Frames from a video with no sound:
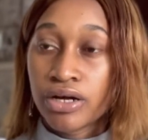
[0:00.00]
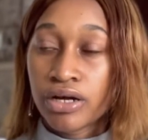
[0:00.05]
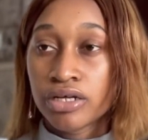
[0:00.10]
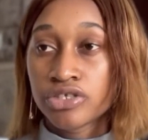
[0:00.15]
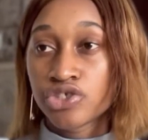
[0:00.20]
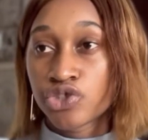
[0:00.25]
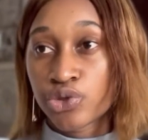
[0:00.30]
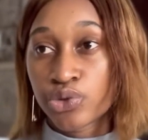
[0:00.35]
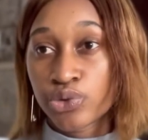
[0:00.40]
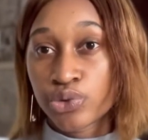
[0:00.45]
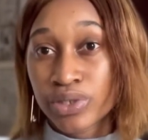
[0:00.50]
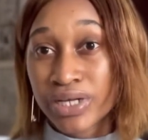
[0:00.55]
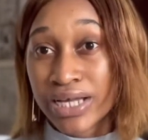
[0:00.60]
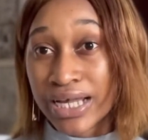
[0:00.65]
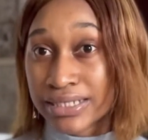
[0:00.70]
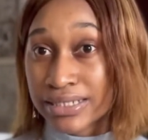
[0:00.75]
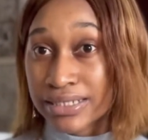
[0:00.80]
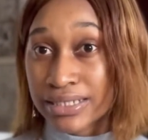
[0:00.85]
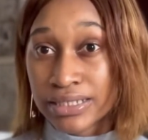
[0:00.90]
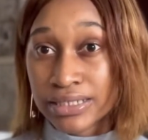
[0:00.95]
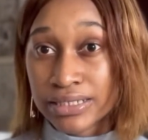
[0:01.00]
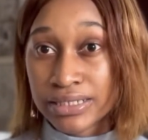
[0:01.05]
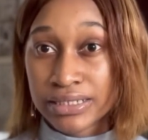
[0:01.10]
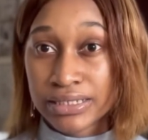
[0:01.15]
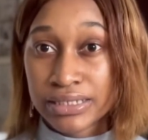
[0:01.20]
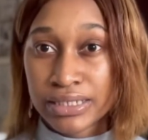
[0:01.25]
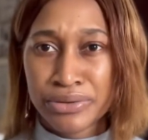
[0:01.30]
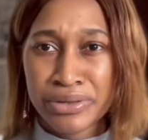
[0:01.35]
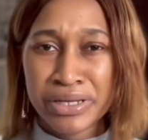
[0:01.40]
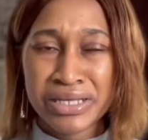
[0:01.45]
So gas cylinder
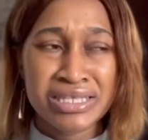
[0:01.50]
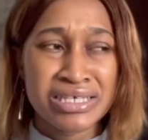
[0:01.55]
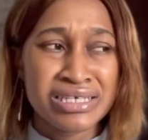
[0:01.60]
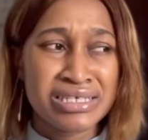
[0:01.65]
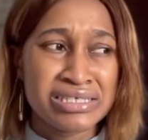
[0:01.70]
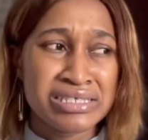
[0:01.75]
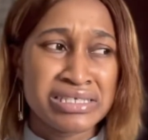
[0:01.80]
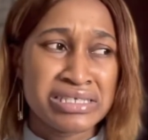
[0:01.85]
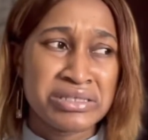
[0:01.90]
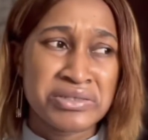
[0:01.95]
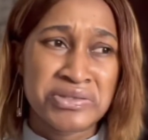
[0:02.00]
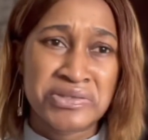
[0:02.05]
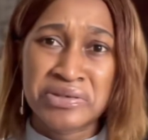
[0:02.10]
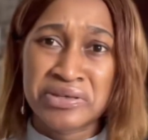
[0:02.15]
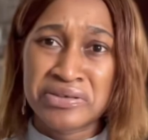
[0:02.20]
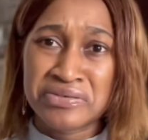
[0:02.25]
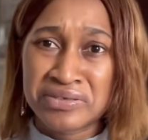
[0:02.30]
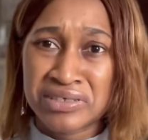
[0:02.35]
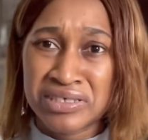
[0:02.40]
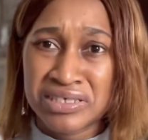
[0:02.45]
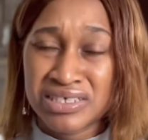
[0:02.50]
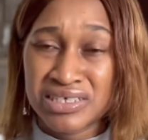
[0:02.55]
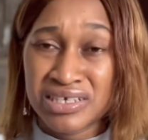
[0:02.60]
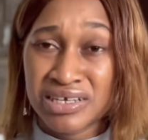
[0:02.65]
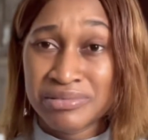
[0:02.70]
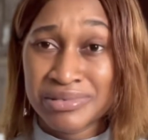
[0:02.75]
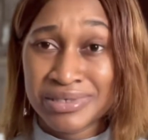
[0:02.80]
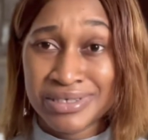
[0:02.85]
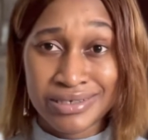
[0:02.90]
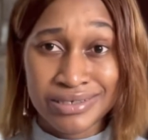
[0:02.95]
now, I think, is it 12 kg? I
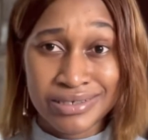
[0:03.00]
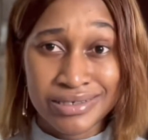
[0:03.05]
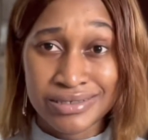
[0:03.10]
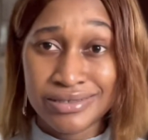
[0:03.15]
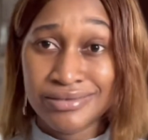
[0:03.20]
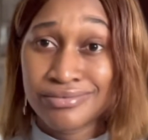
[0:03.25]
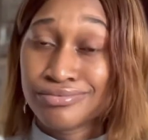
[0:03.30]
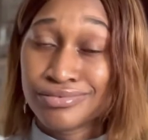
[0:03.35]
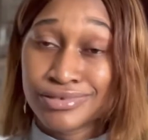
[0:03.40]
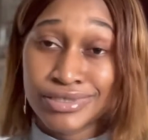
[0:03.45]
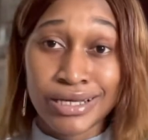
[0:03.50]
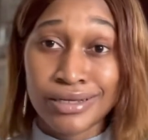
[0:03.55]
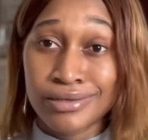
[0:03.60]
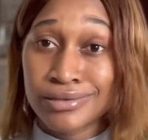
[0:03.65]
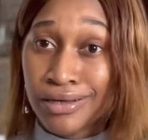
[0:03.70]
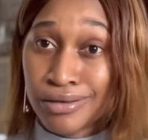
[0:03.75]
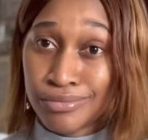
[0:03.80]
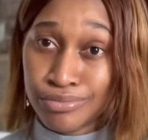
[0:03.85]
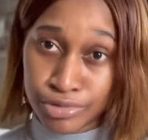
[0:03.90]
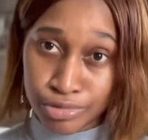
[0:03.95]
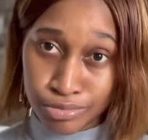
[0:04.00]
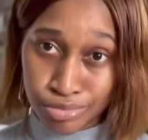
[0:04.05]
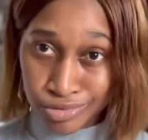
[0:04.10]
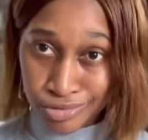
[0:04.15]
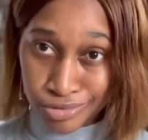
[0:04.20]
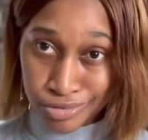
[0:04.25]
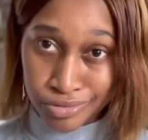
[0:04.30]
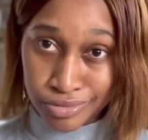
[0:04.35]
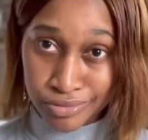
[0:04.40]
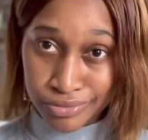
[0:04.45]
mean, in kg, share that big
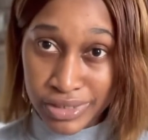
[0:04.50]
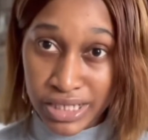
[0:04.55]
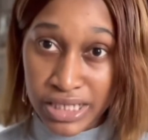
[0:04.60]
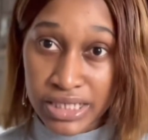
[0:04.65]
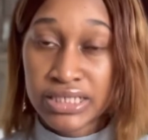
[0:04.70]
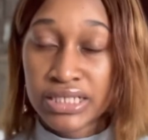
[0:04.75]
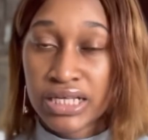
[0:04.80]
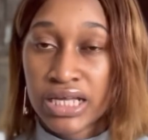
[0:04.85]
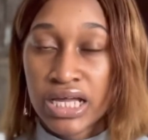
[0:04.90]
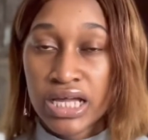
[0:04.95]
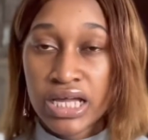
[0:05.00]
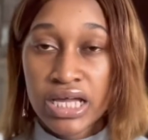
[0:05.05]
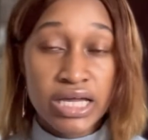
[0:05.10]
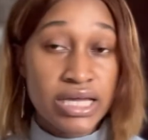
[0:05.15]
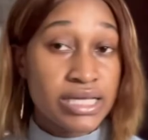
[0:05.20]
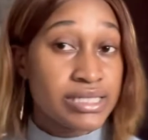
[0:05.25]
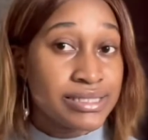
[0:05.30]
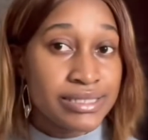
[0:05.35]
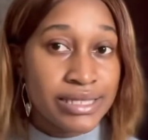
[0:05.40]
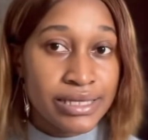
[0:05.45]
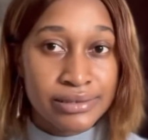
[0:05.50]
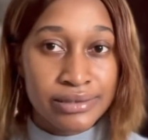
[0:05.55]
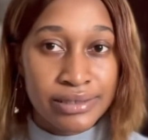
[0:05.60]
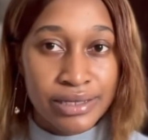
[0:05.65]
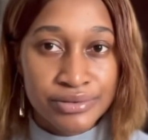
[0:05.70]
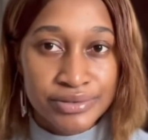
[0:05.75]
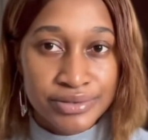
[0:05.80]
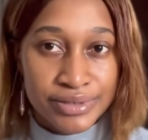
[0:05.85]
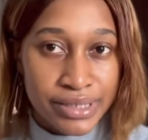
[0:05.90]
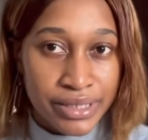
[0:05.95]
bottle of gas. It's
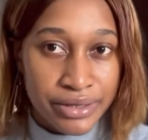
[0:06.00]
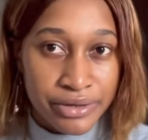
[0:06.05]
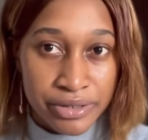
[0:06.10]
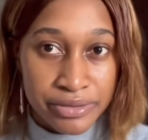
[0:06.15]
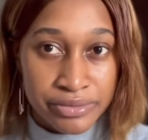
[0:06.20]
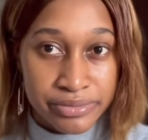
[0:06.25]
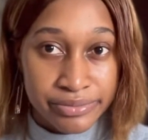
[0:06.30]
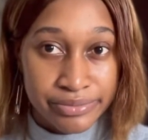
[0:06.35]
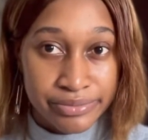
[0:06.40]
10,000 naira.